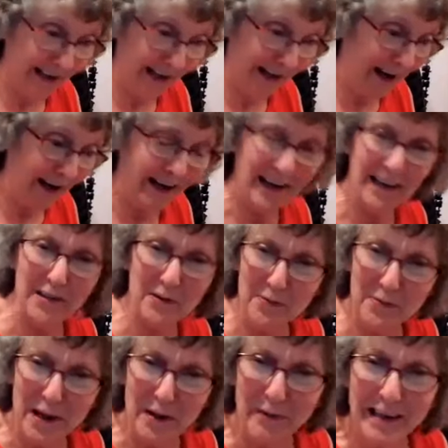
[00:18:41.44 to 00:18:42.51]
said, I gotta
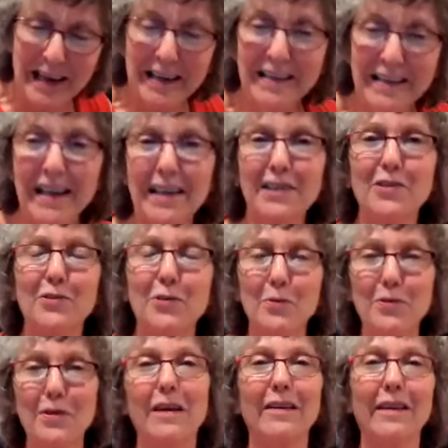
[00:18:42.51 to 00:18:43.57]
do that one day, because I got
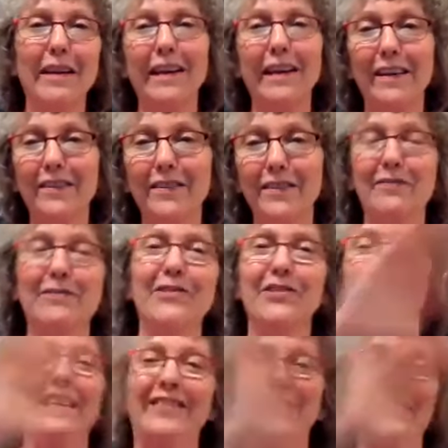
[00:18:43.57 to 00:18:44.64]
so tired. I get out of the
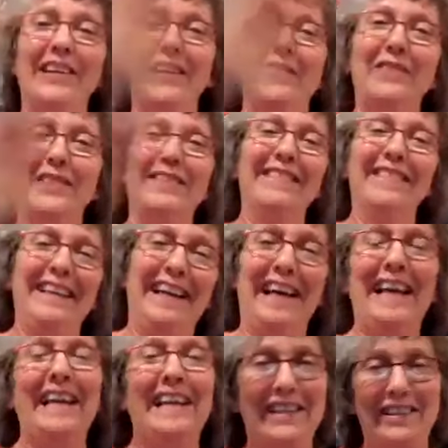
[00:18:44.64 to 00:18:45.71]
shower
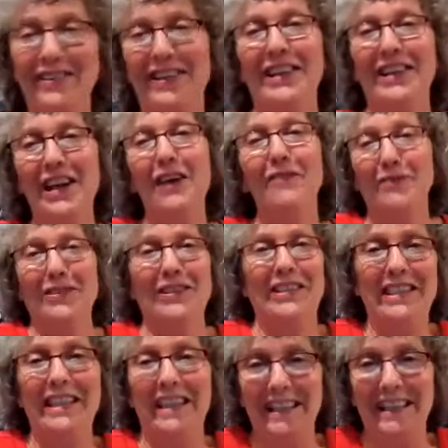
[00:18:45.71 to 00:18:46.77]
and you can never
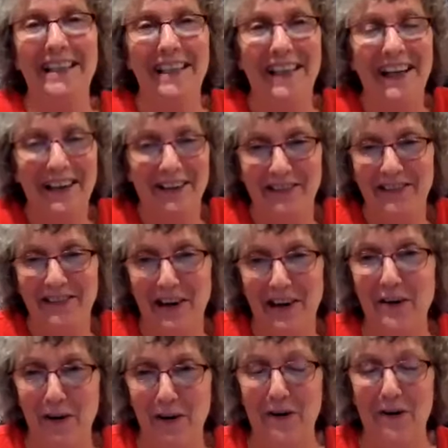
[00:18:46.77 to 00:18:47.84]
see. I don't
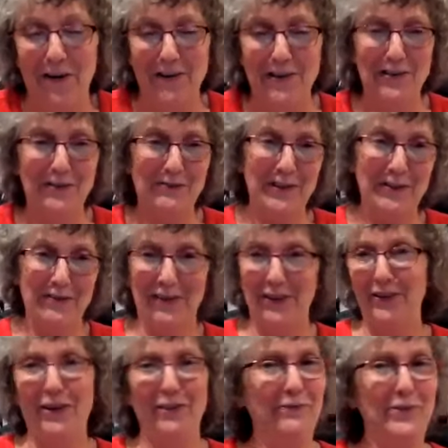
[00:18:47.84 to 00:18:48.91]
care how hard you wipe
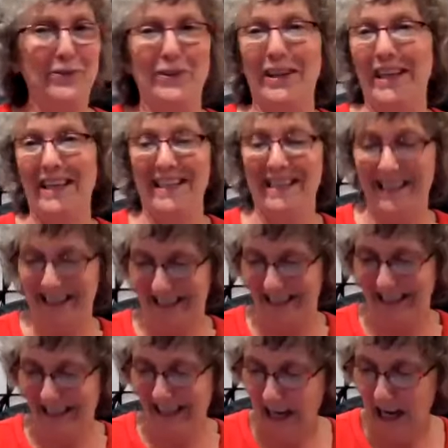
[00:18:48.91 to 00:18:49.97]
it off, you can't
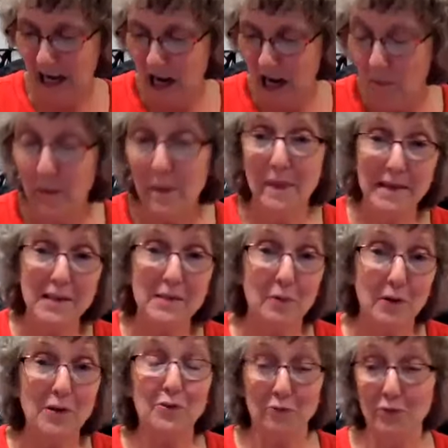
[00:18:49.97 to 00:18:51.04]
see. But this
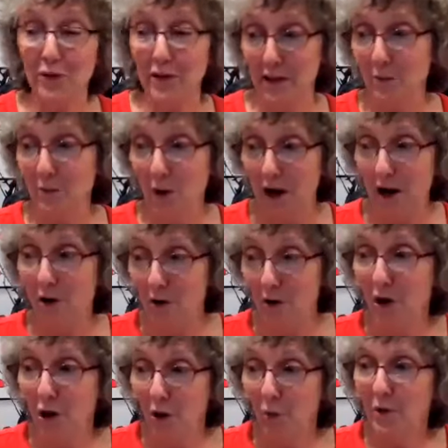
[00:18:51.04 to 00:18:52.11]
works really well
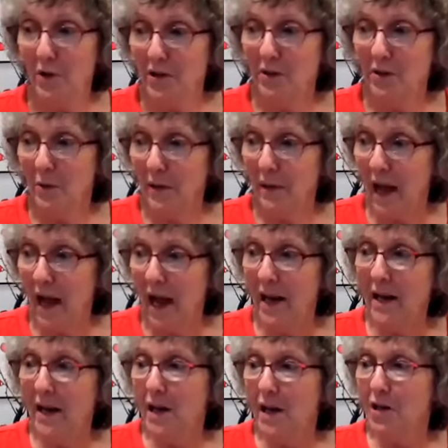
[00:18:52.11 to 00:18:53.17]
with doing
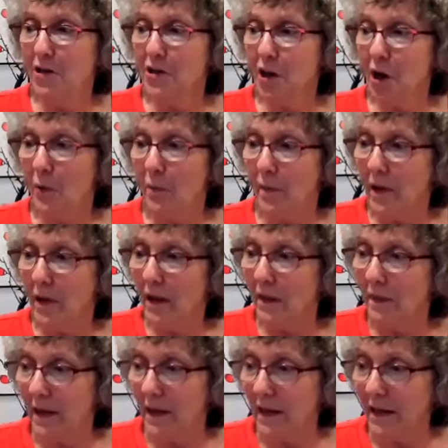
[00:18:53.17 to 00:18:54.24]
that. So
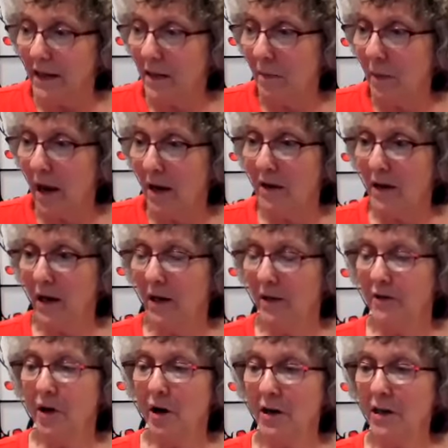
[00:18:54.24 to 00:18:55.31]
it's
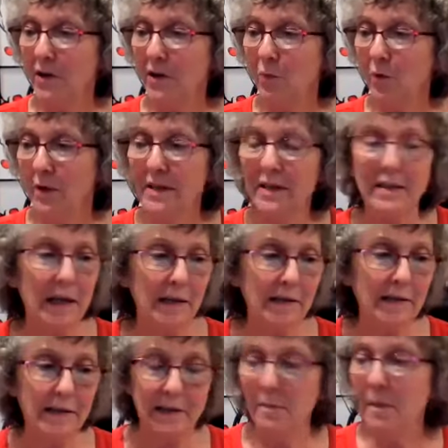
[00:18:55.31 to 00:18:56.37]
about 91
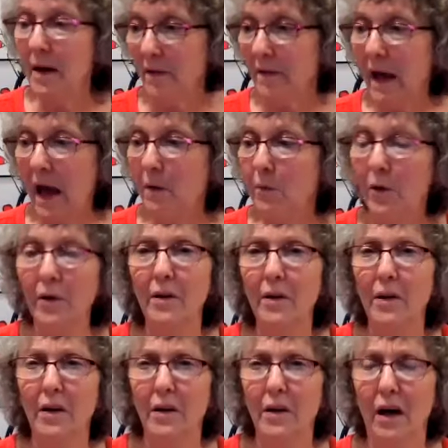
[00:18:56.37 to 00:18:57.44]
cents to make that one.
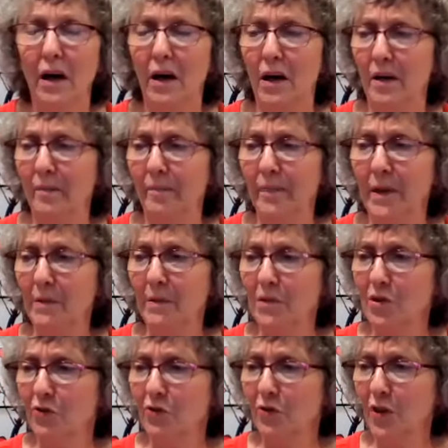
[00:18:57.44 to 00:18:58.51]
It
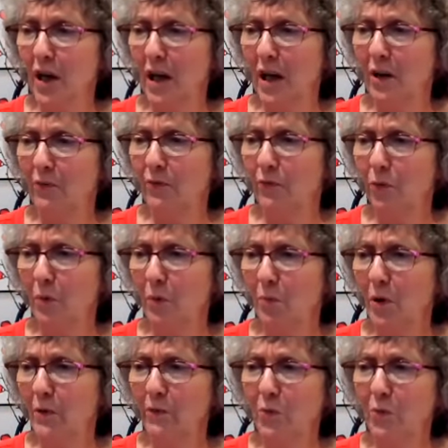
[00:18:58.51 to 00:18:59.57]
was
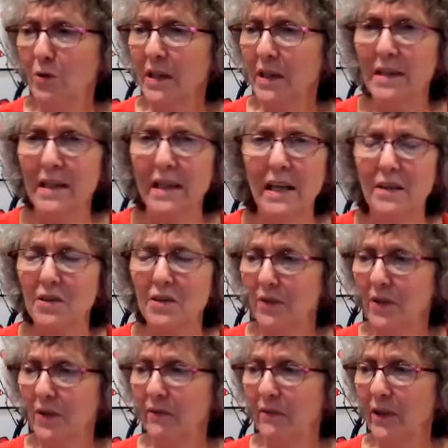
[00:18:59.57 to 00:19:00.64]
4.4 cents an ounce
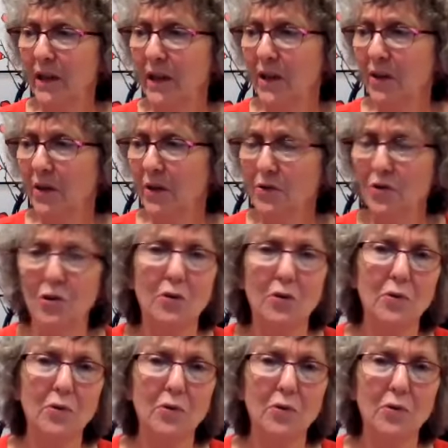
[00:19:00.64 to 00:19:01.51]
for the vinegar, so